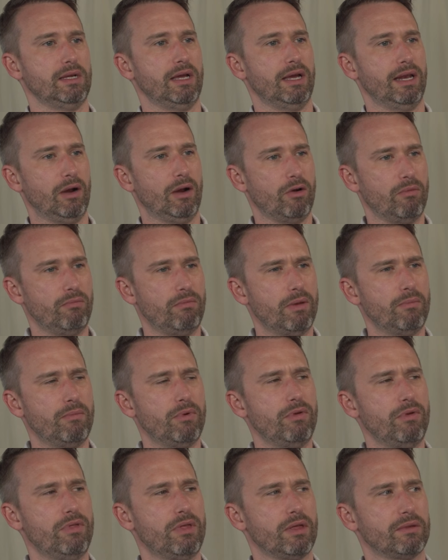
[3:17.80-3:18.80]
and I
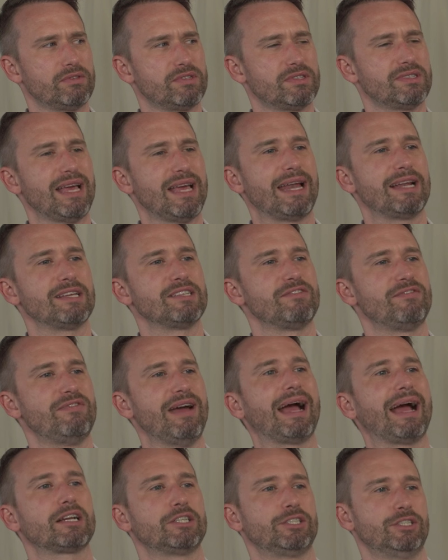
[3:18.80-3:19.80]
remember the
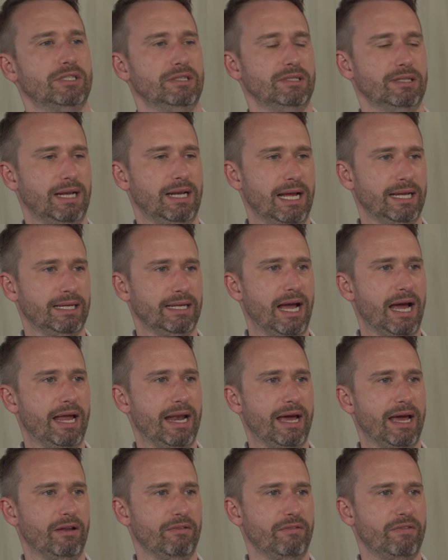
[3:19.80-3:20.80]
satisfaction that I got
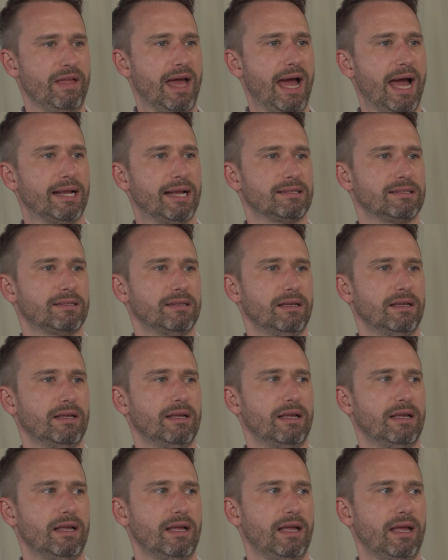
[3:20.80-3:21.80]
out of that.
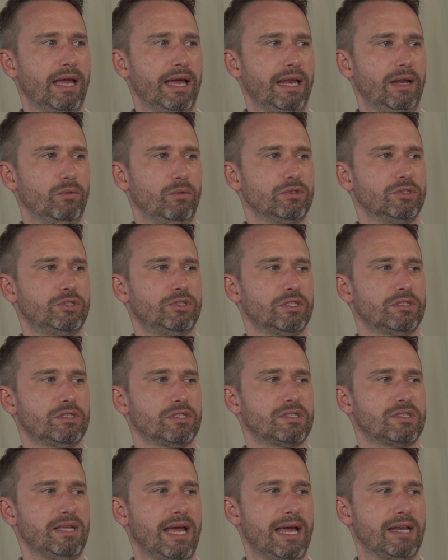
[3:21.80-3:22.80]
And it was just a
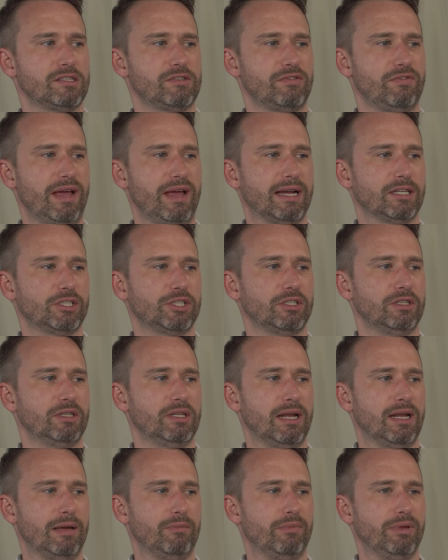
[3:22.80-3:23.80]
satisfaction
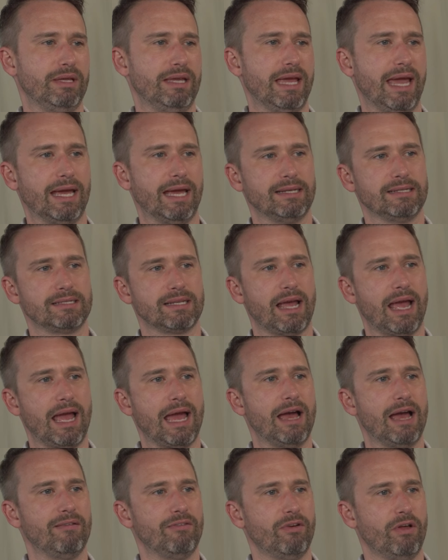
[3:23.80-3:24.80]
that I began to
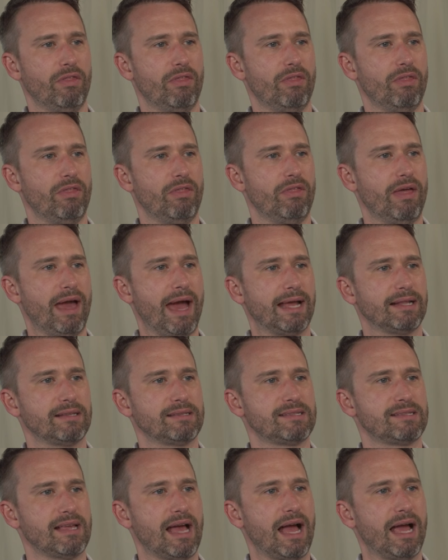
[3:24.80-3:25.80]
have on that
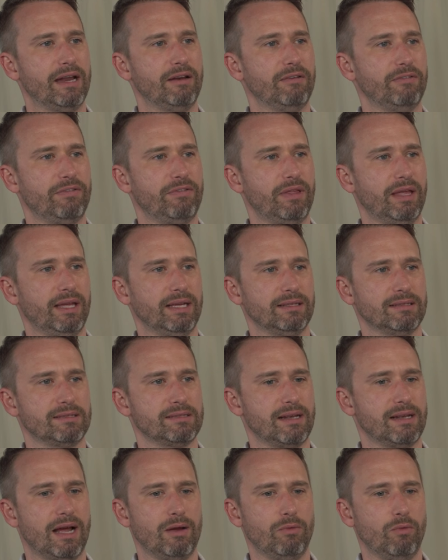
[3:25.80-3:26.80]
side of things
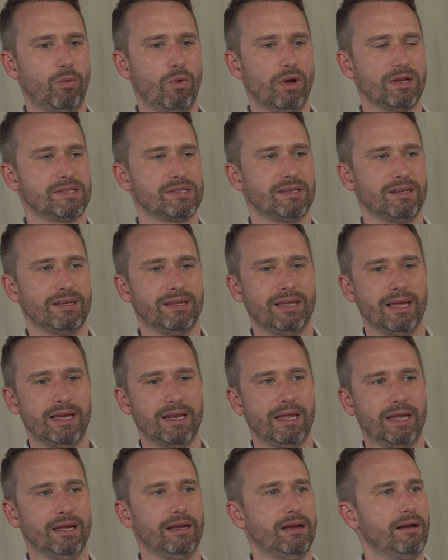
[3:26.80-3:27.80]
that I wasn't
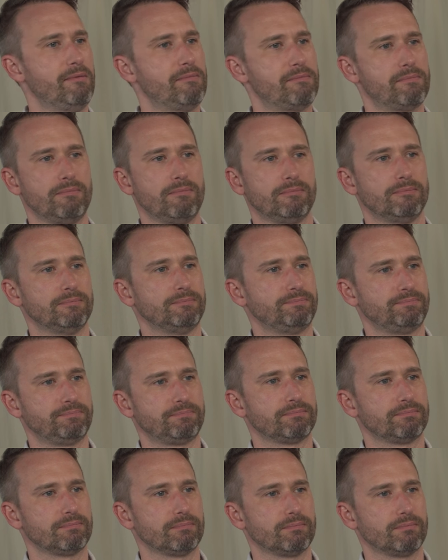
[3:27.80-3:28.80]
getting
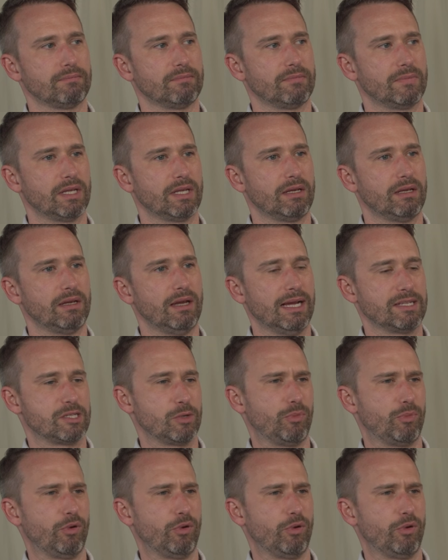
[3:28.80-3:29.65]
as a